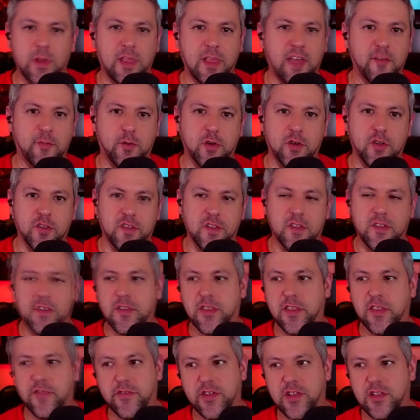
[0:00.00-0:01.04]
life person,
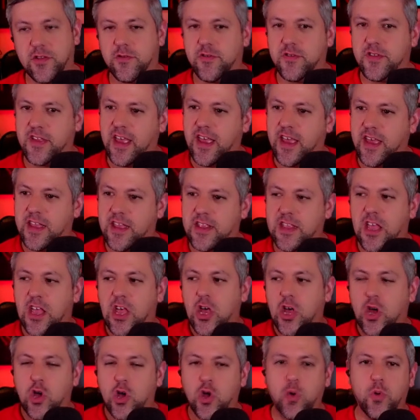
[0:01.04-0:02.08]
living or dead,
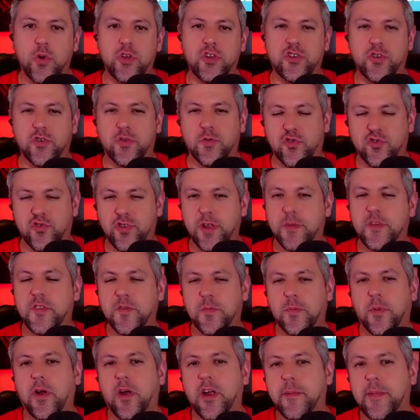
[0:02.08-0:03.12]
who would your dream
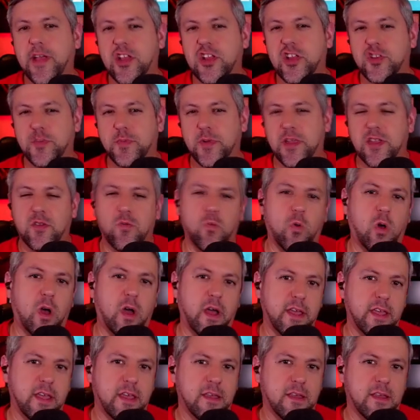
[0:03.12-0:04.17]
sparring match be and why?